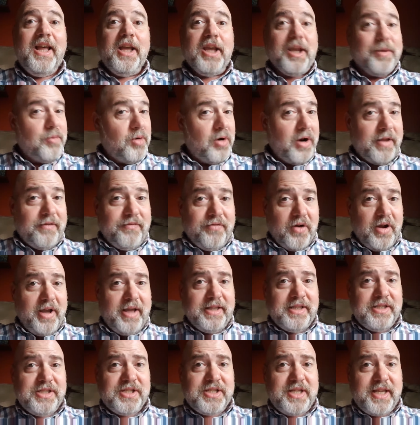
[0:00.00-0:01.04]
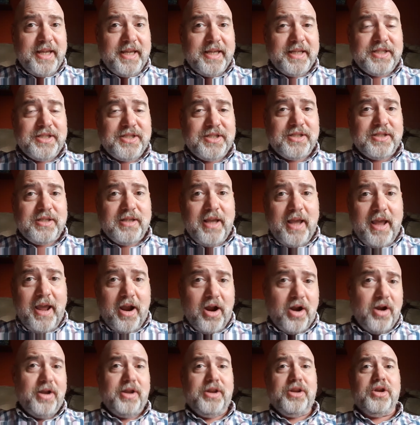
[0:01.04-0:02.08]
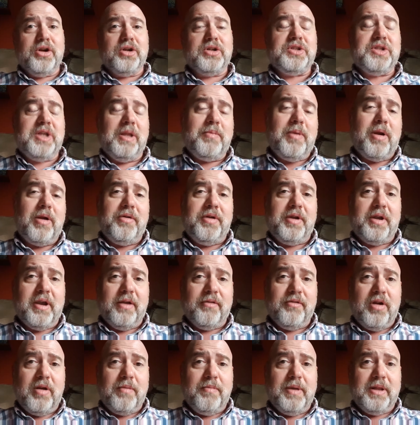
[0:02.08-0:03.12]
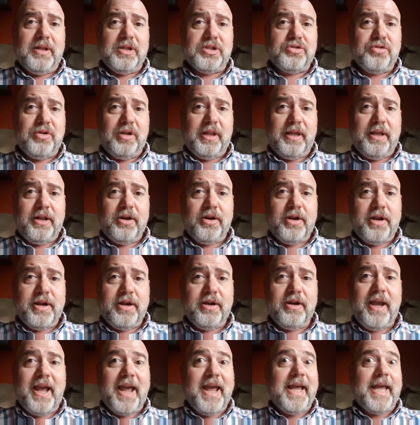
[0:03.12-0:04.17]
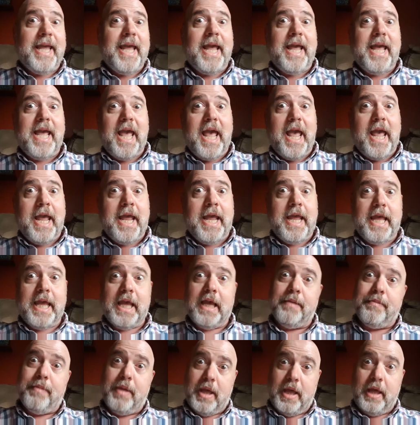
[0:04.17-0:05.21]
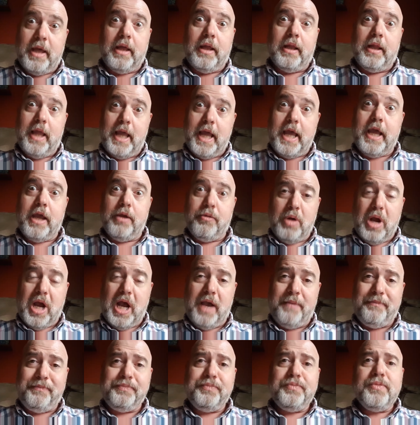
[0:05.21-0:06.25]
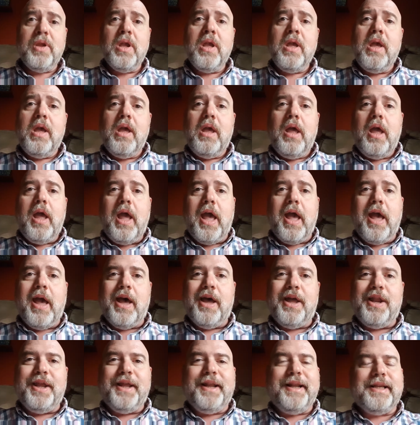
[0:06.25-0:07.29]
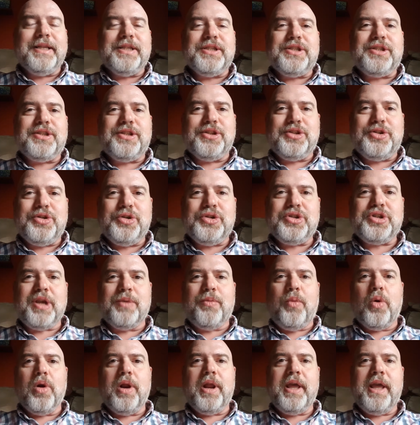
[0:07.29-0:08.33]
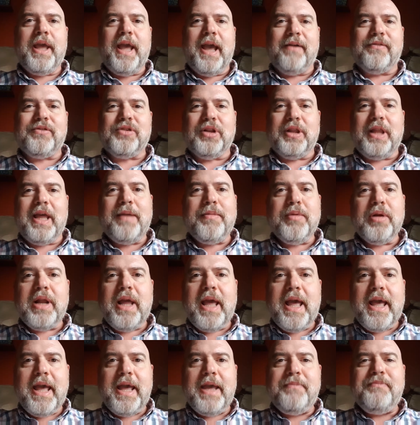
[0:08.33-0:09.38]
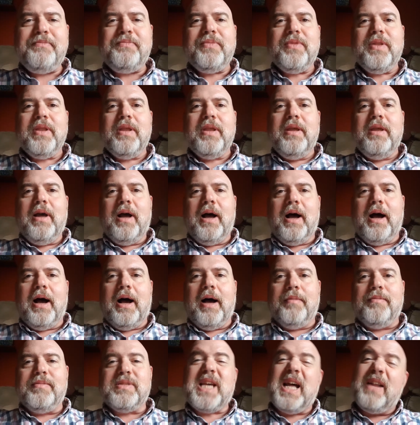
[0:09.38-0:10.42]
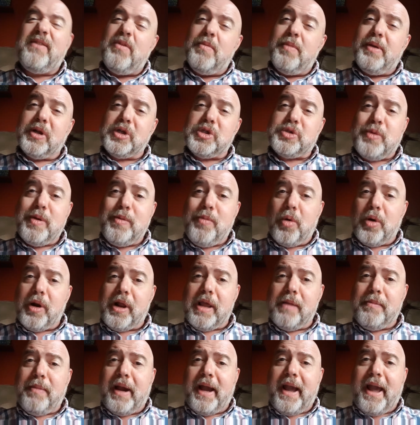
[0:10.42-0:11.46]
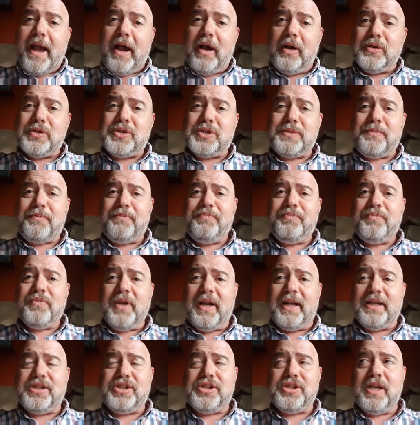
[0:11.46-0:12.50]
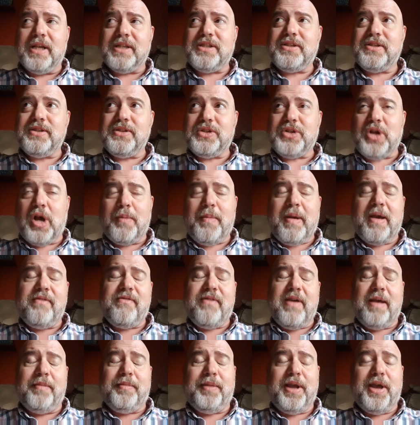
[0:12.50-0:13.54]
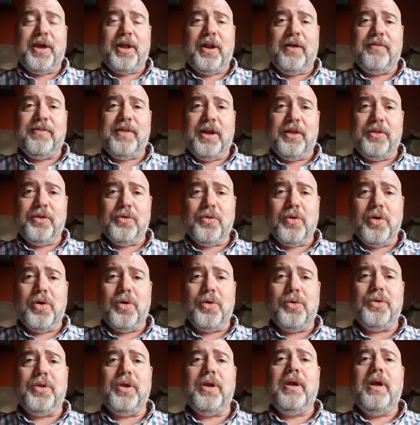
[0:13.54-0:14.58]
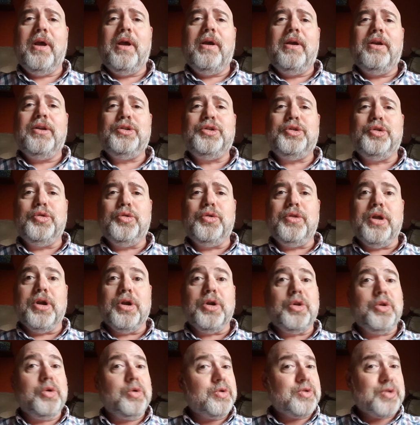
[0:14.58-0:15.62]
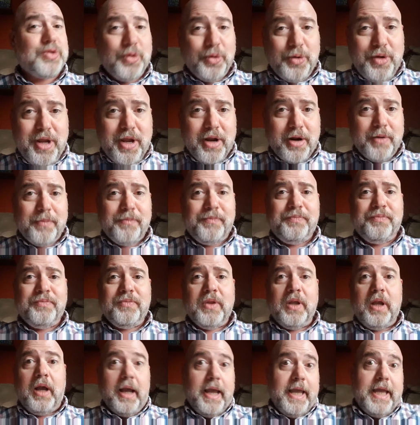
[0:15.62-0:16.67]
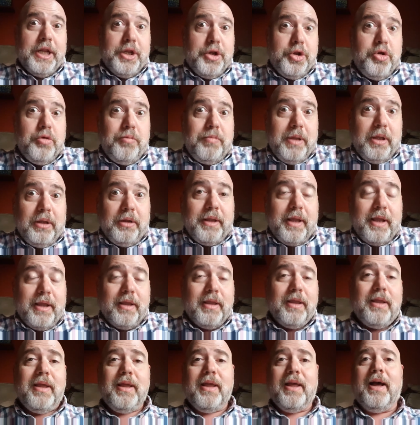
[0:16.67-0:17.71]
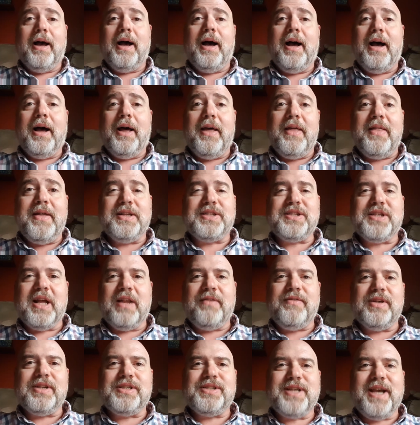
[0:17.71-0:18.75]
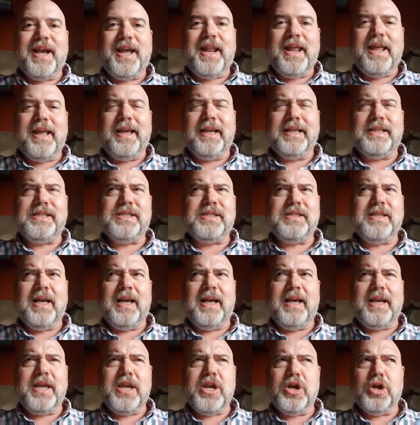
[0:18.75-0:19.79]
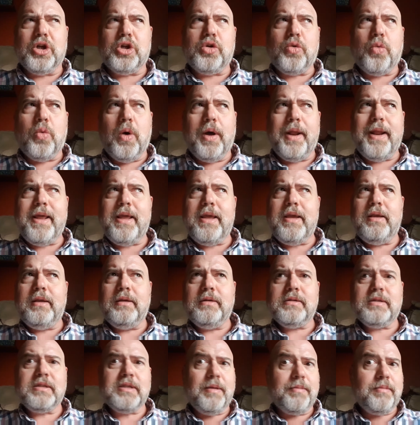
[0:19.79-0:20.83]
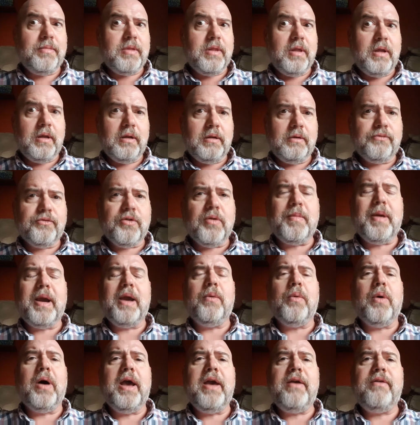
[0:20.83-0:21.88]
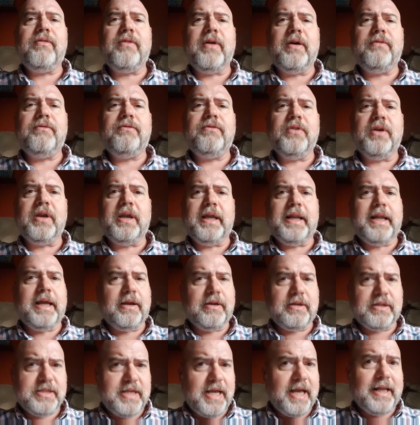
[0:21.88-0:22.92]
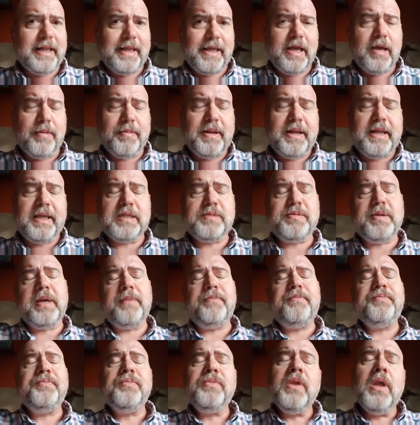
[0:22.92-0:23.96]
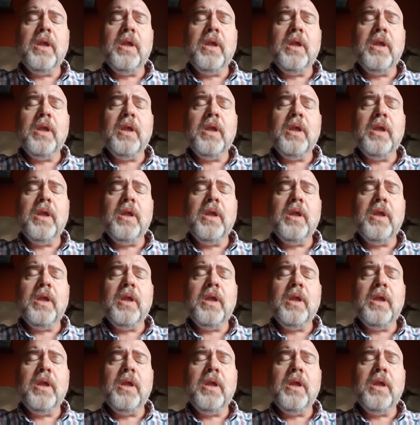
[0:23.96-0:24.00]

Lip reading: Good morning, friends. It's Aaron, your Celebrate Recovery Ministry leader here, aka MLA Ron. And it is the Tuesday morning after Labor Day. It's kind of a bittersweet morning in my house. I just saw my family head off down the road to their new school year in a new building. And that's kind of exciting. It's year 20 something for my wife. I forget exactly how many it's been.